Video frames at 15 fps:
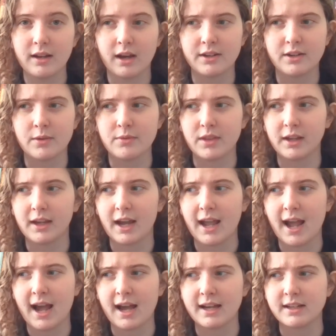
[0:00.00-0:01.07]
I don't think I
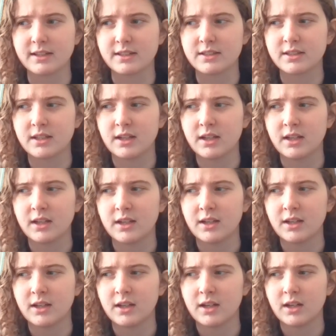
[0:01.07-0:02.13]
had,
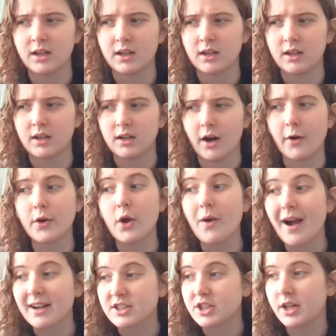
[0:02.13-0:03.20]
oh no,
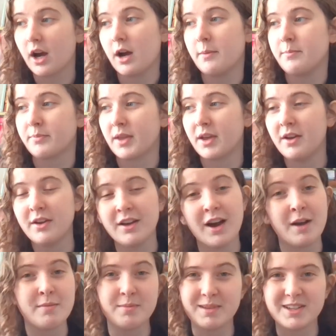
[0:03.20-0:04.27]
actually I'm
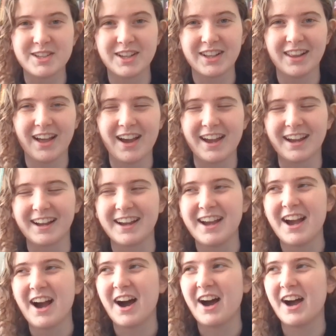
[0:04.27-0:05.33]
immediately lying.
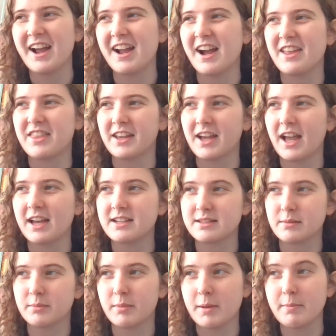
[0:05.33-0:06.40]
I think I had some
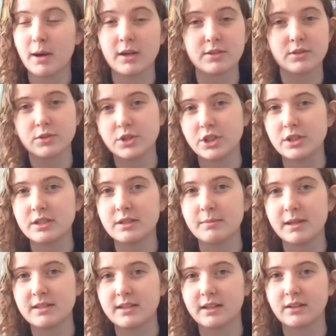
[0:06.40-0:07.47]
of my personal tutor
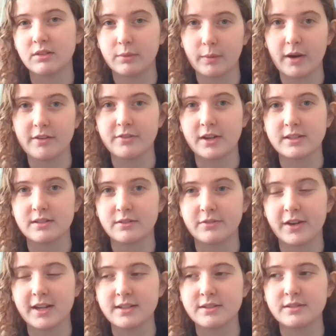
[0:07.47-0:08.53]
meetings were face to
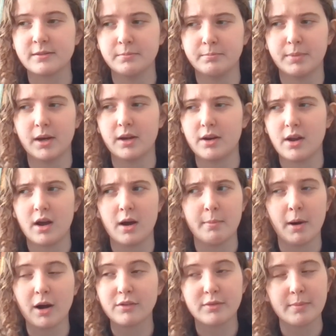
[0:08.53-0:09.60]
face, but
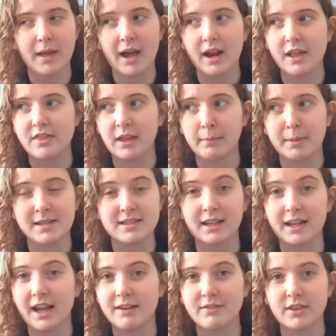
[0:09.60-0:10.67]
apart from that, I think basically
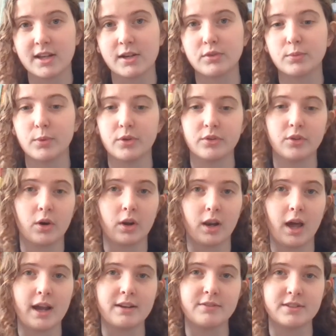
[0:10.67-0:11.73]
everything else was
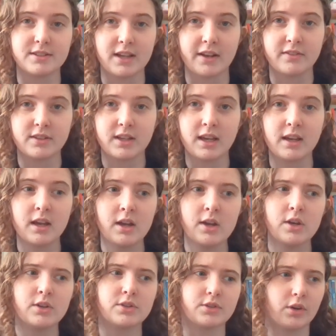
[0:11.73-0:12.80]
online for safety.
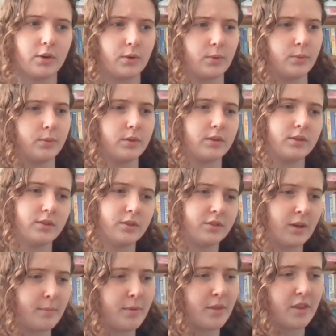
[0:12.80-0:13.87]
So
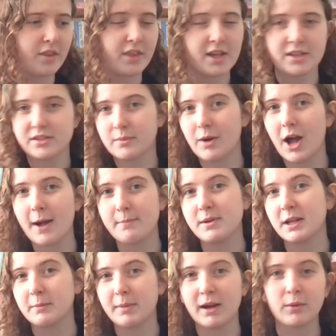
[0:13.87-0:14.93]
some of the things that were
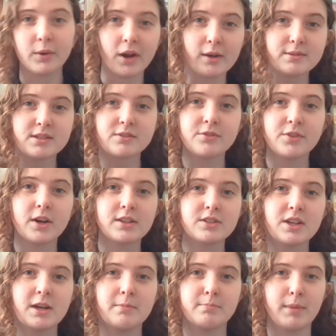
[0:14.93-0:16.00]
happening back when I was in first
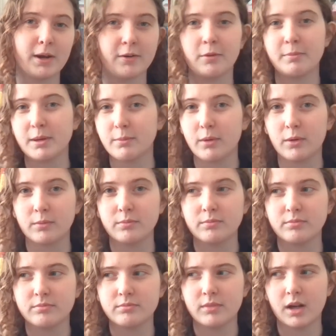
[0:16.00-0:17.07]
year might not be what
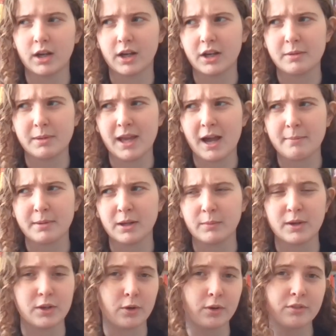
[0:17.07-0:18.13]
are going to be happening
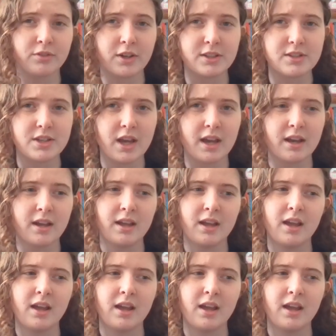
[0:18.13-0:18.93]
when you're in first year.